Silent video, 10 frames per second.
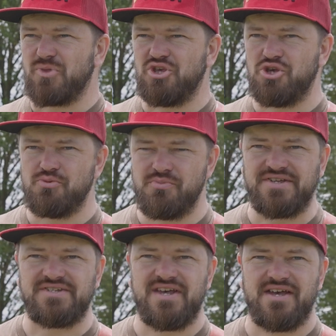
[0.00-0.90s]
you
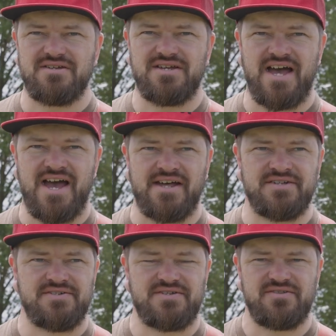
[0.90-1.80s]
miss it
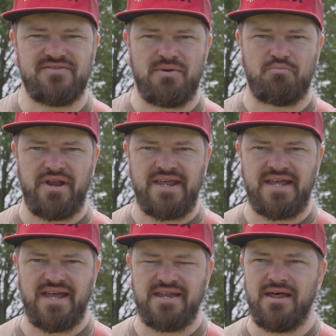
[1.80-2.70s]
and they're
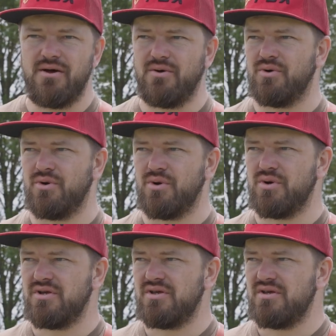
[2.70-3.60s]
blinking
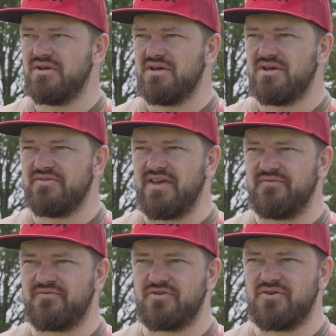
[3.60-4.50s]
or
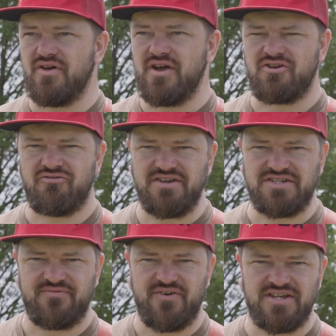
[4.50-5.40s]
they've got a
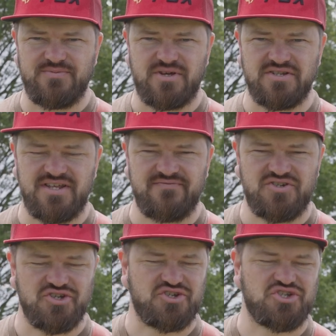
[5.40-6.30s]
crazy face because they've
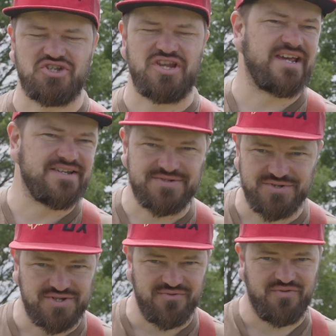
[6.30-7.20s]
just sneezed
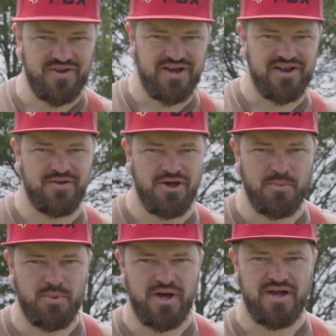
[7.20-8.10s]
or something. I don't
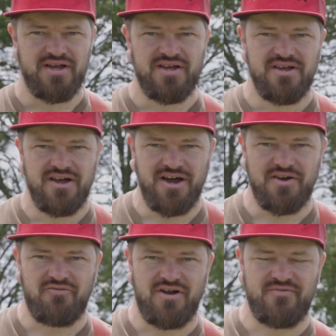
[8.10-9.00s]
know, but
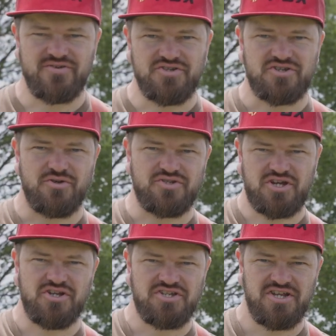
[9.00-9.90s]
I'd rather just go to
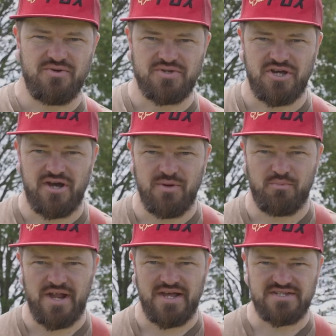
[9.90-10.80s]
continuous high
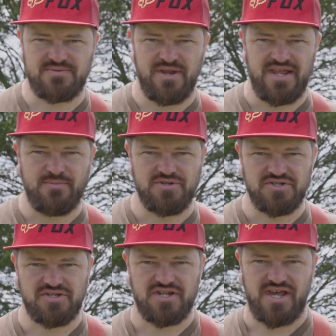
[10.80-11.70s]
and blast as many
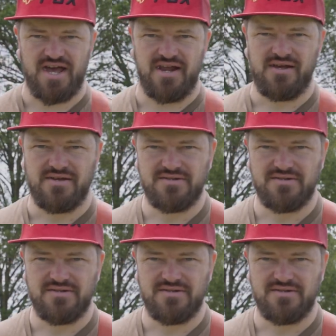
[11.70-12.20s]
images as I can.